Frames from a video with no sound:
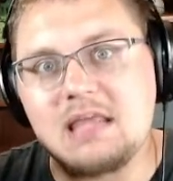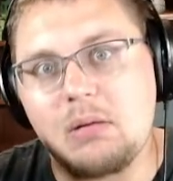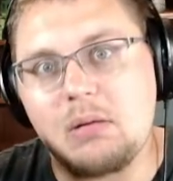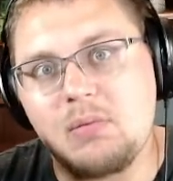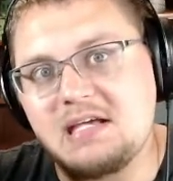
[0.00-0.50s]

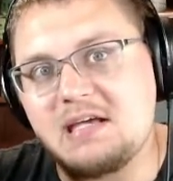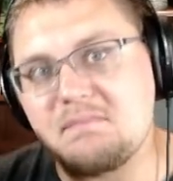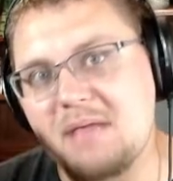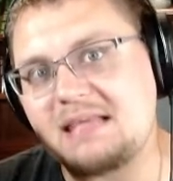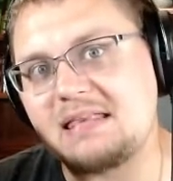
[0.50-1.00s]
That way they
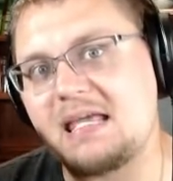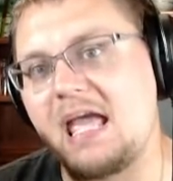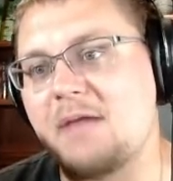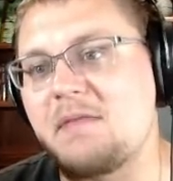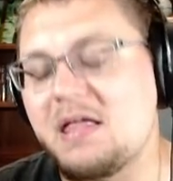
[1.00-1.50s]
can make the
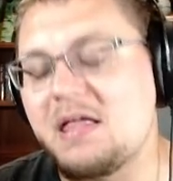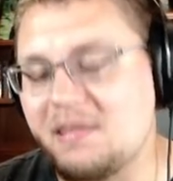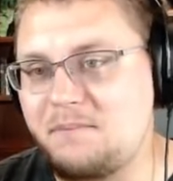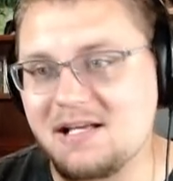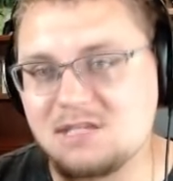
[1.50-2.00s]
game the
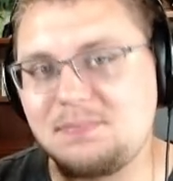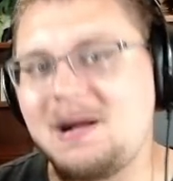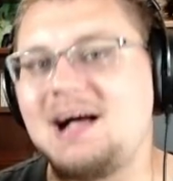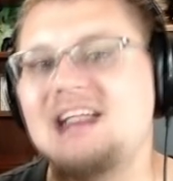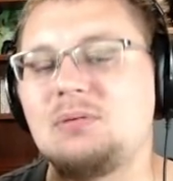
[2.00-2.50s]
best
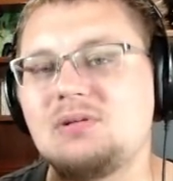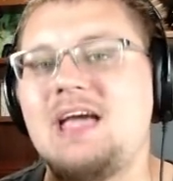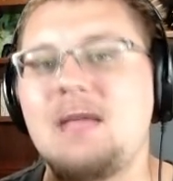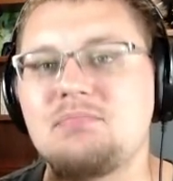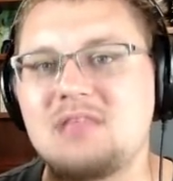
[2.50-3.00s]
possible
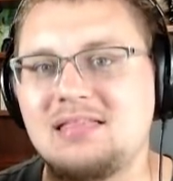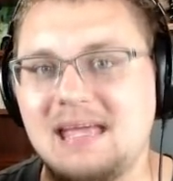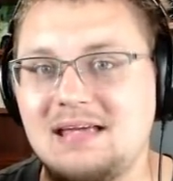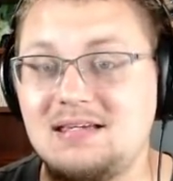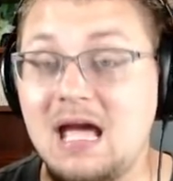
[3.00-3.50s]
game that
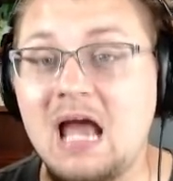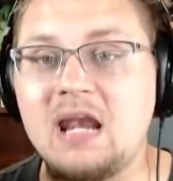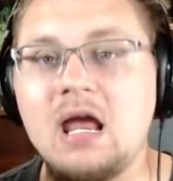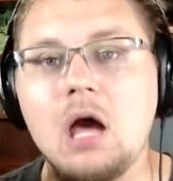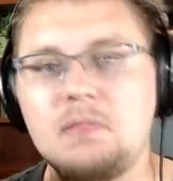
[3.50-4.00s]
they
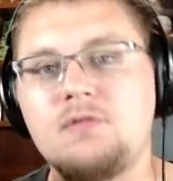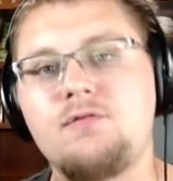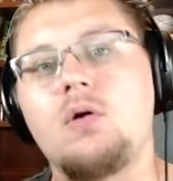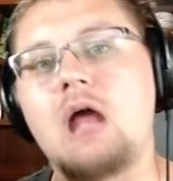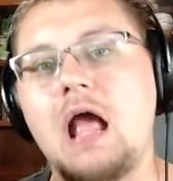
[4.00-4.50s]
can
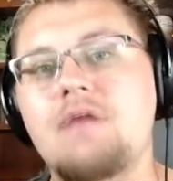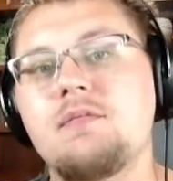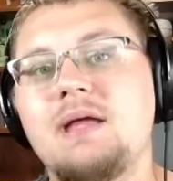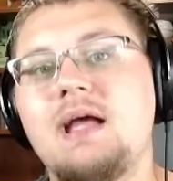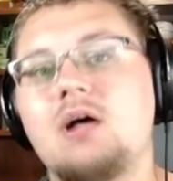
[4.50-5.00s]
before
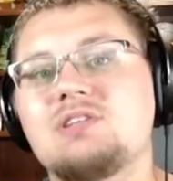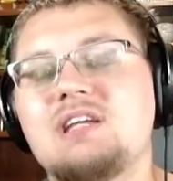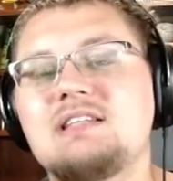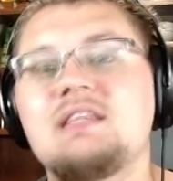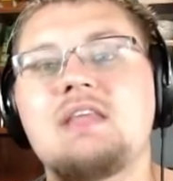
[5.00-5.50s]
everybody else
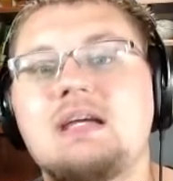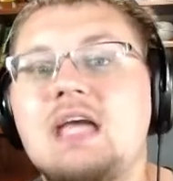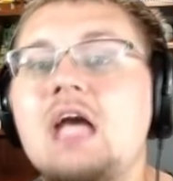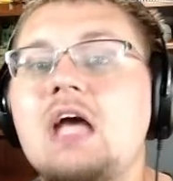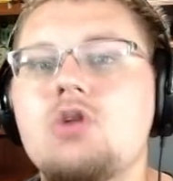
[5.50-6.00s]
gets in that
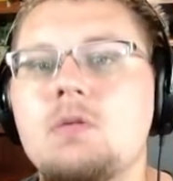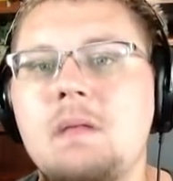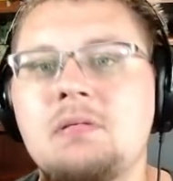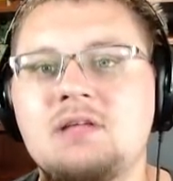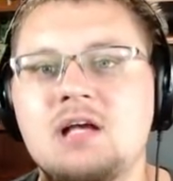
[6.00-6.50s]
can't join a
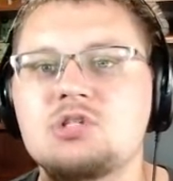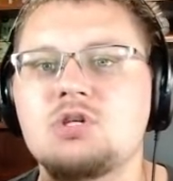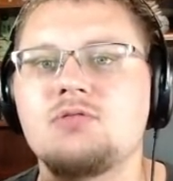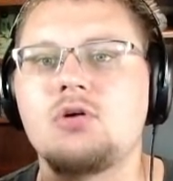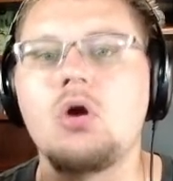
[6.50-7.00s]
public test
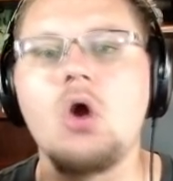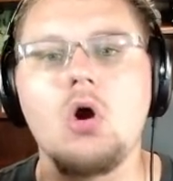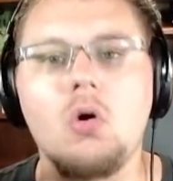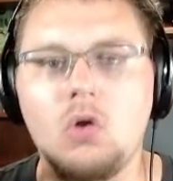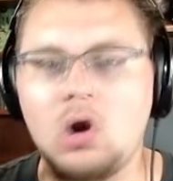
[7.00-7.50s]
server,
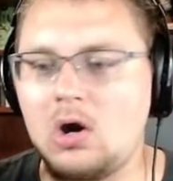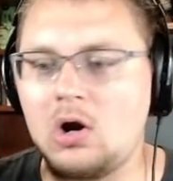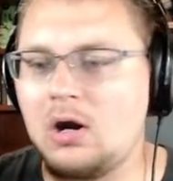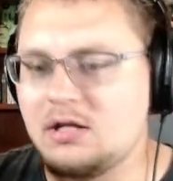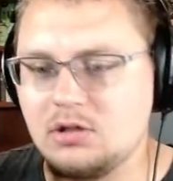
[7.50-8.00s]

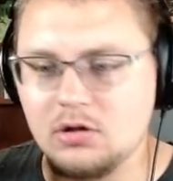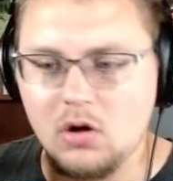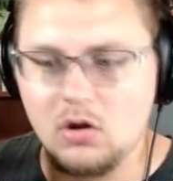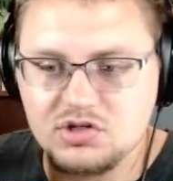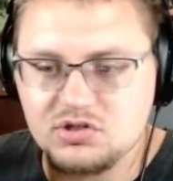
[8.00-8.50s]
or, you
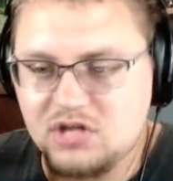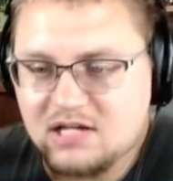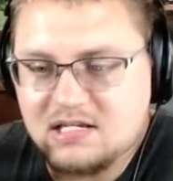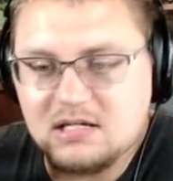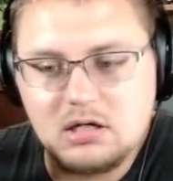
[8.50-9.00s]
know, just
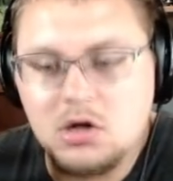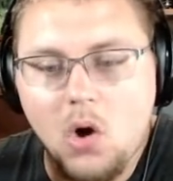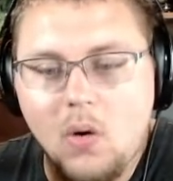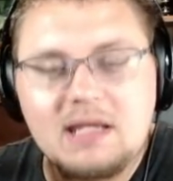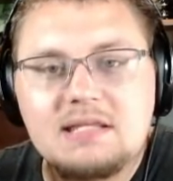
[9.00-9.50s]
doesn't
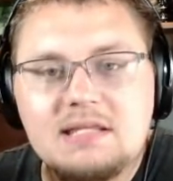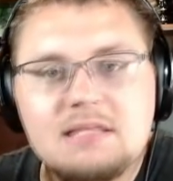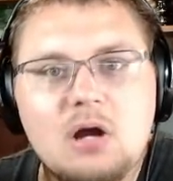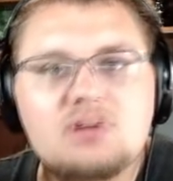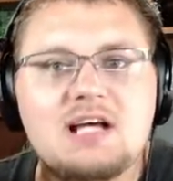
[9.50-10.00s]
know anything
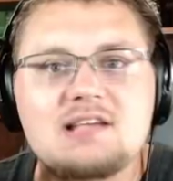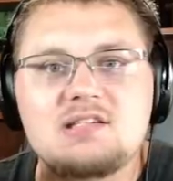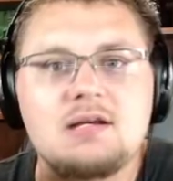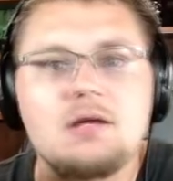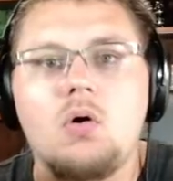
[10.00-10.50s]
about
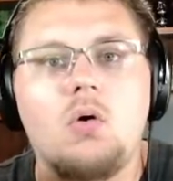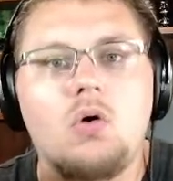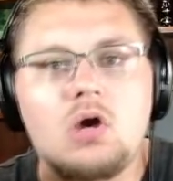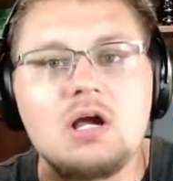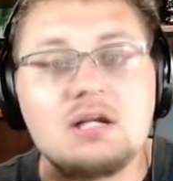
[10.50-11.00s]
testing,
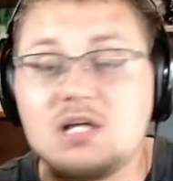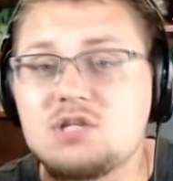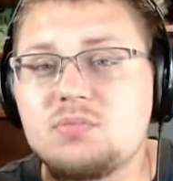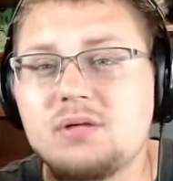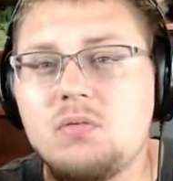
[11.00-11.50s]
or
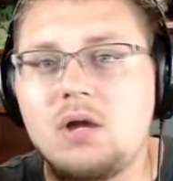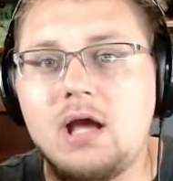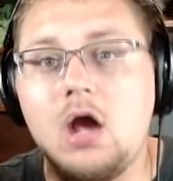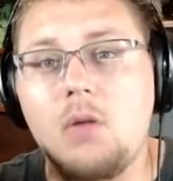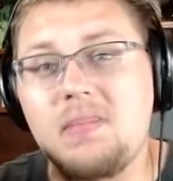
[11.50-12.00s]
doesn't really want
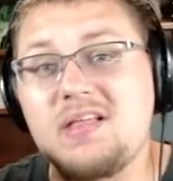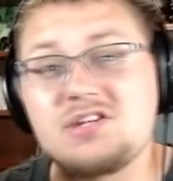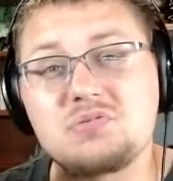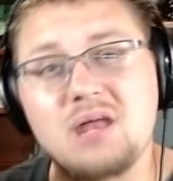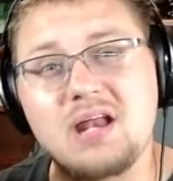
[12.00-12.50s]
to help and they
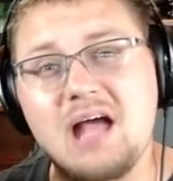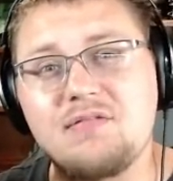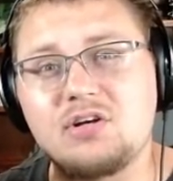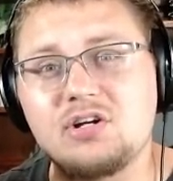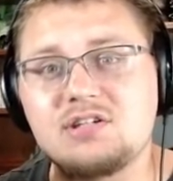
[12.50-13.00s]
just want to
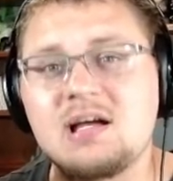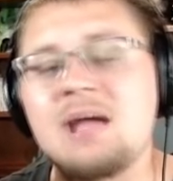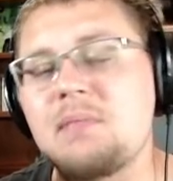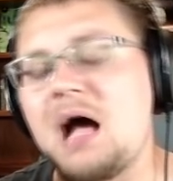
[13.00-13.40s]
have a good time.